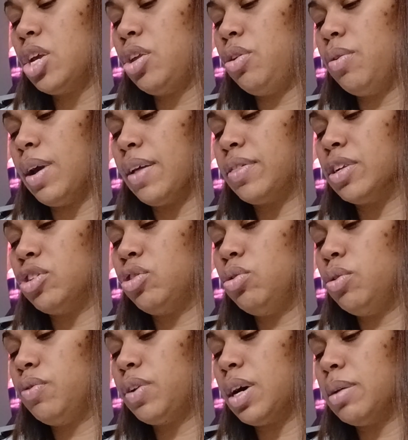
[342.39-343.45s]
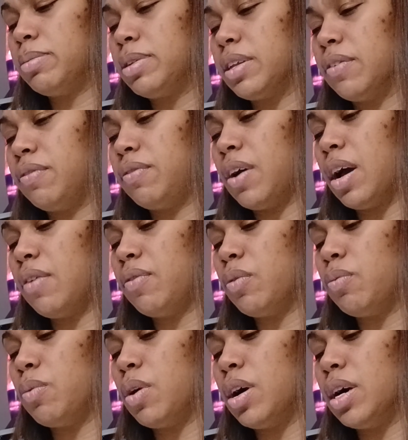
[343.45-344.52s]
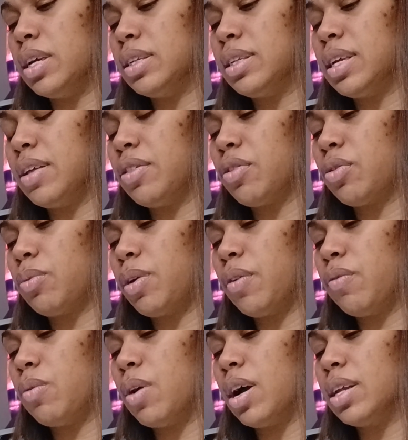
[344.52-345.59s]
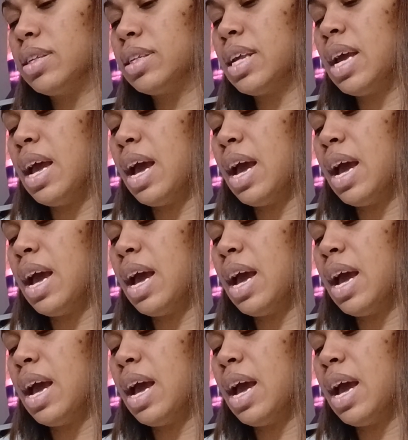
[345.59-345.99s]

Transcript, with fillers: You got the Two of Cups, the Five of Wands, and the Three of Wands.